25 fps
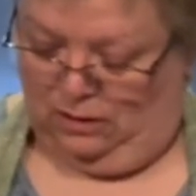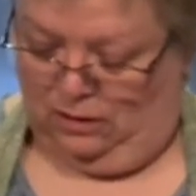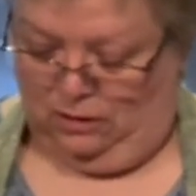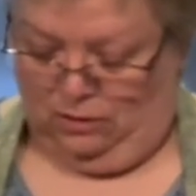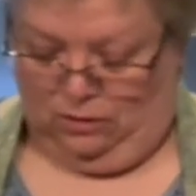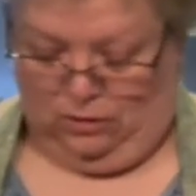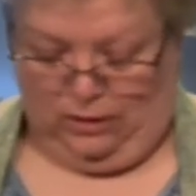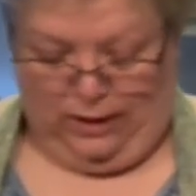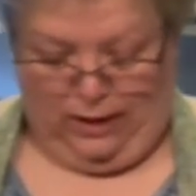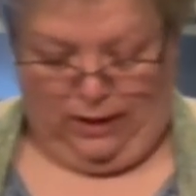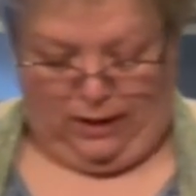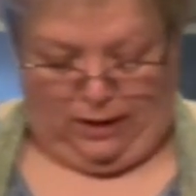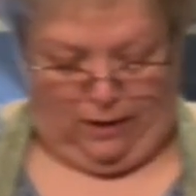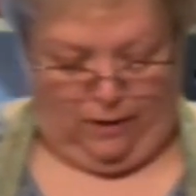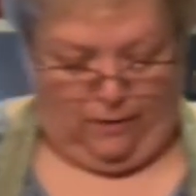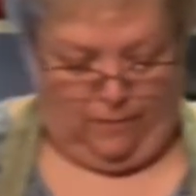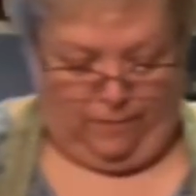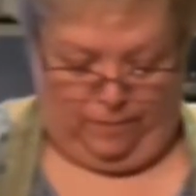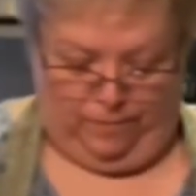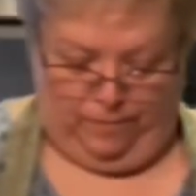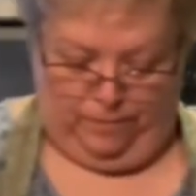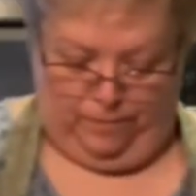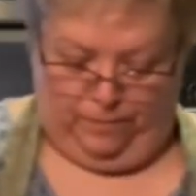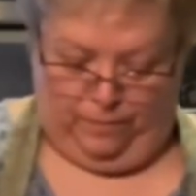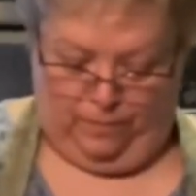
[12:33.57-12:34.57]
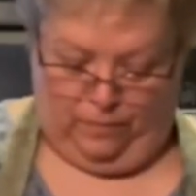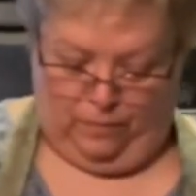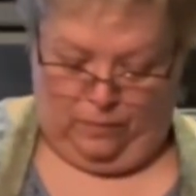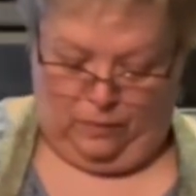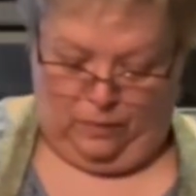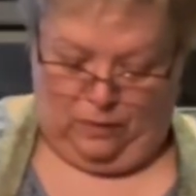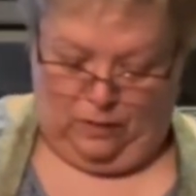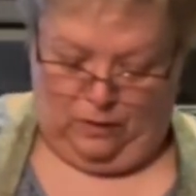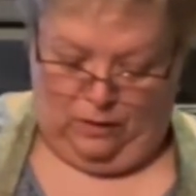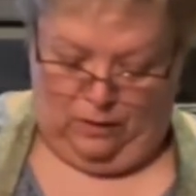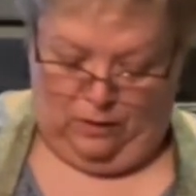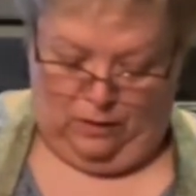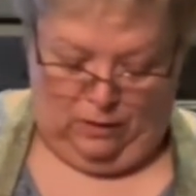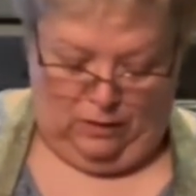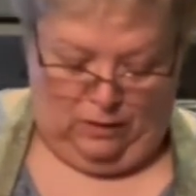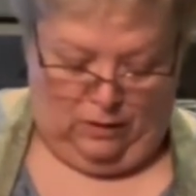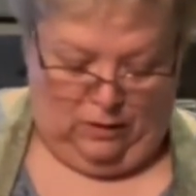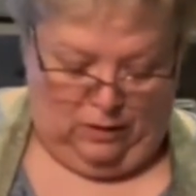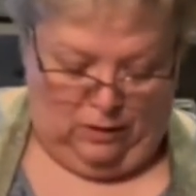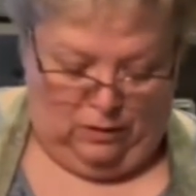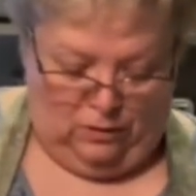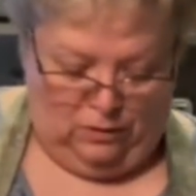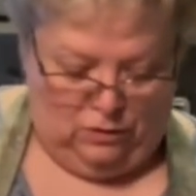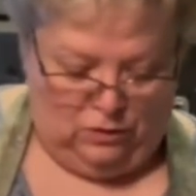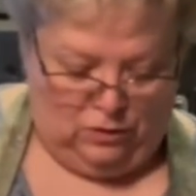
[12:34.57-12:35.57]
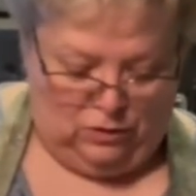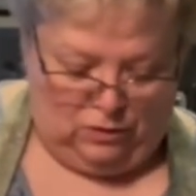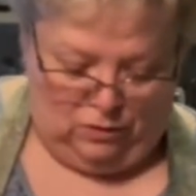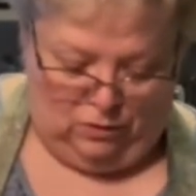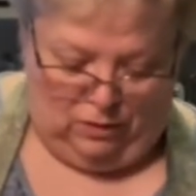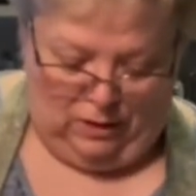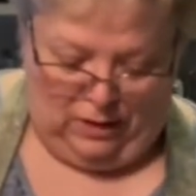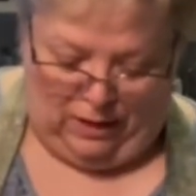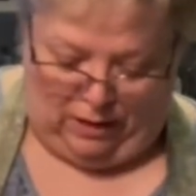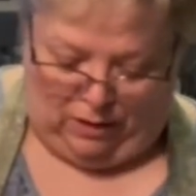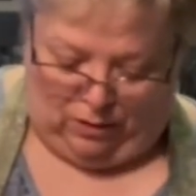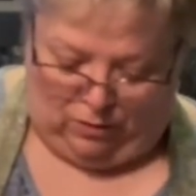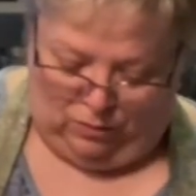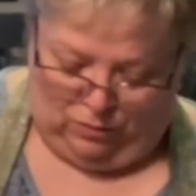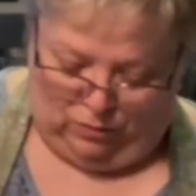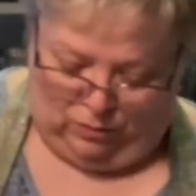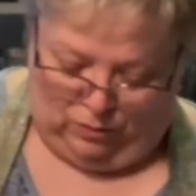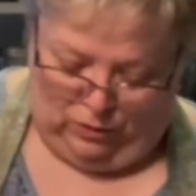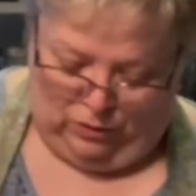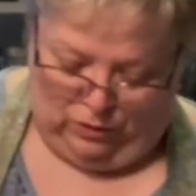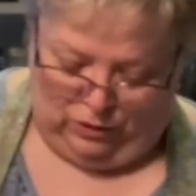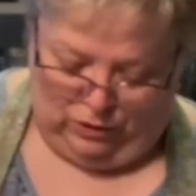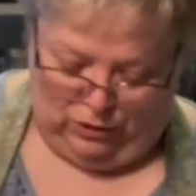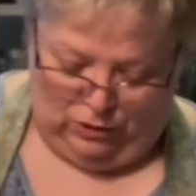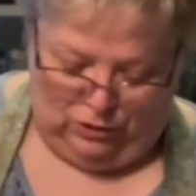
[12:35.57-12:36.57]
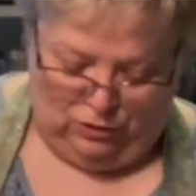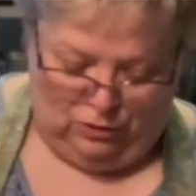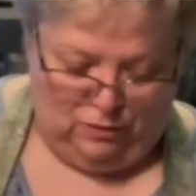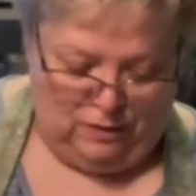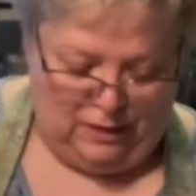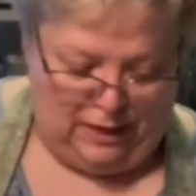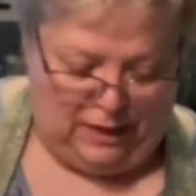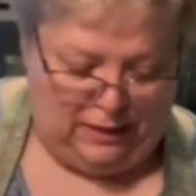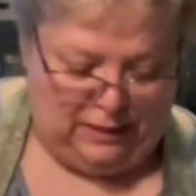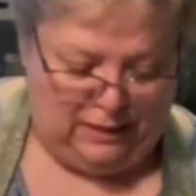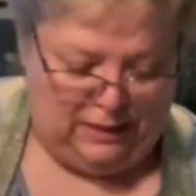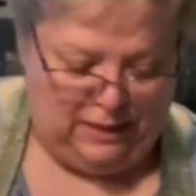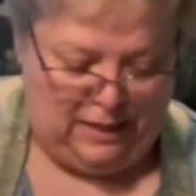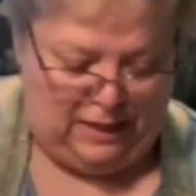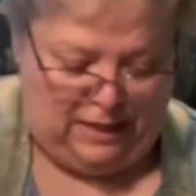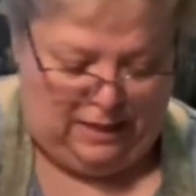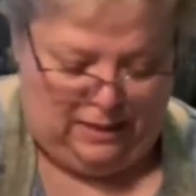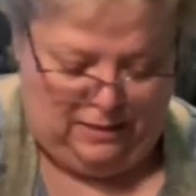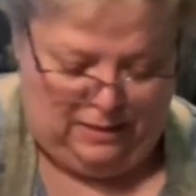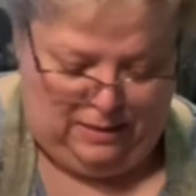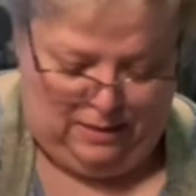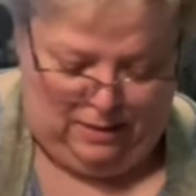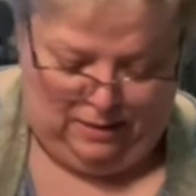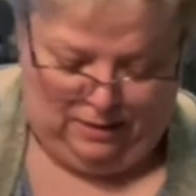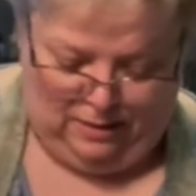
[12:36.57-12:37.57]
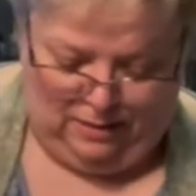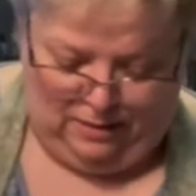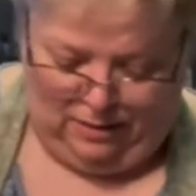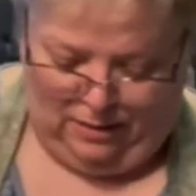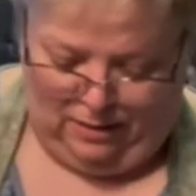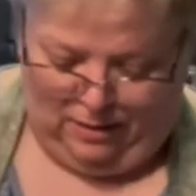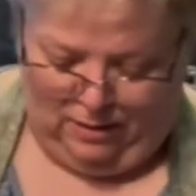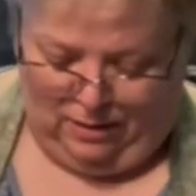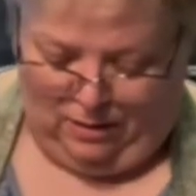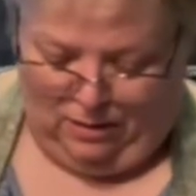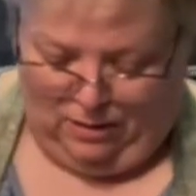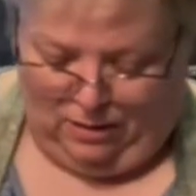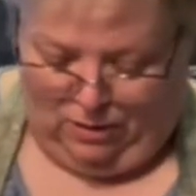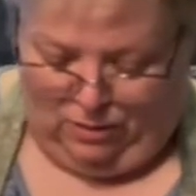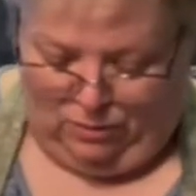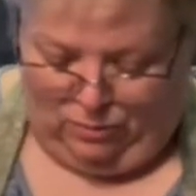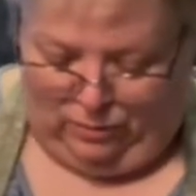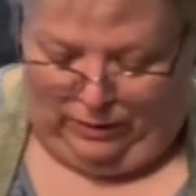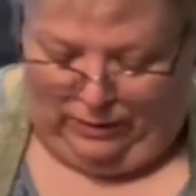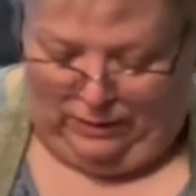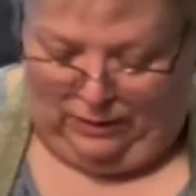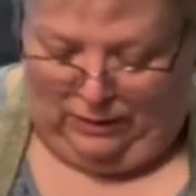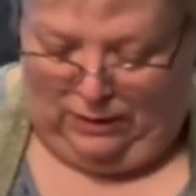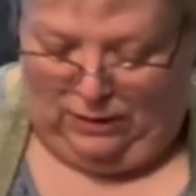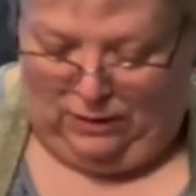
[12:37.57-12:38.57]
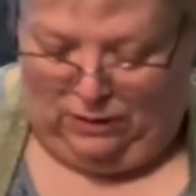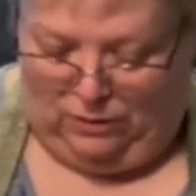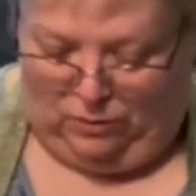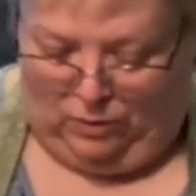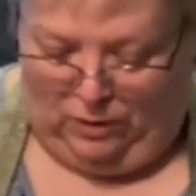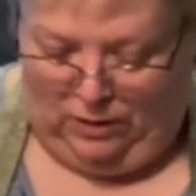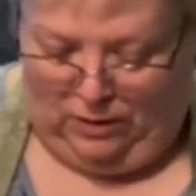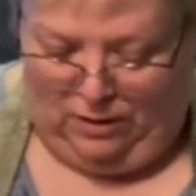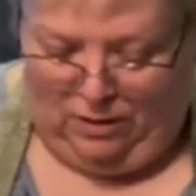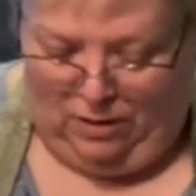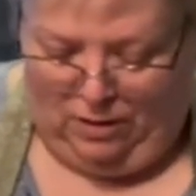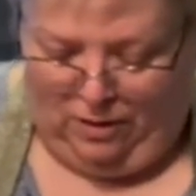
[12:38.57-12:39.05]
Okay. So now we're going to do that again with this one.